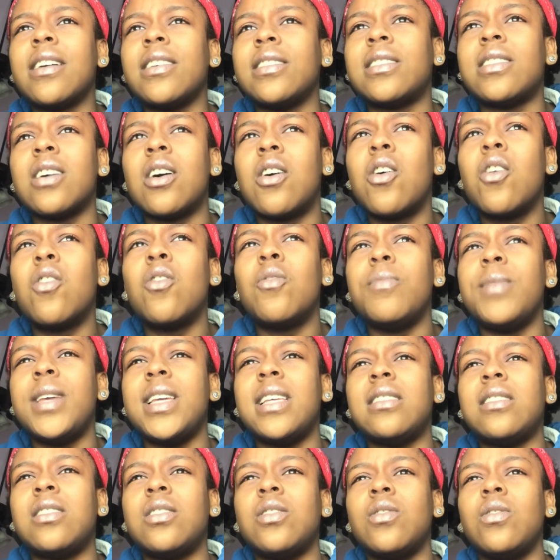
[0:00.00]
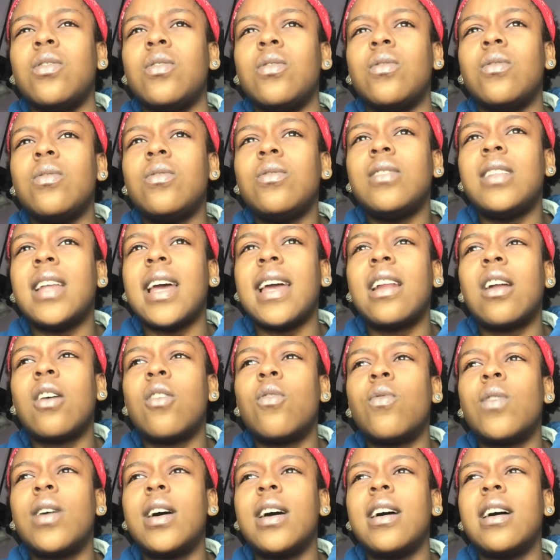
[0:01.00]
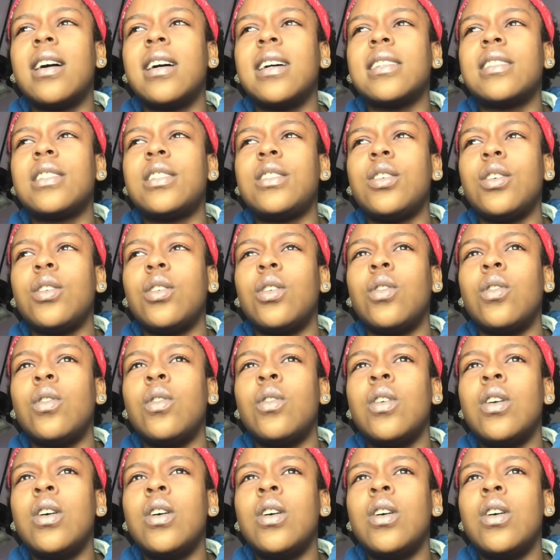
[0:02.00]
told me to. They don't want us to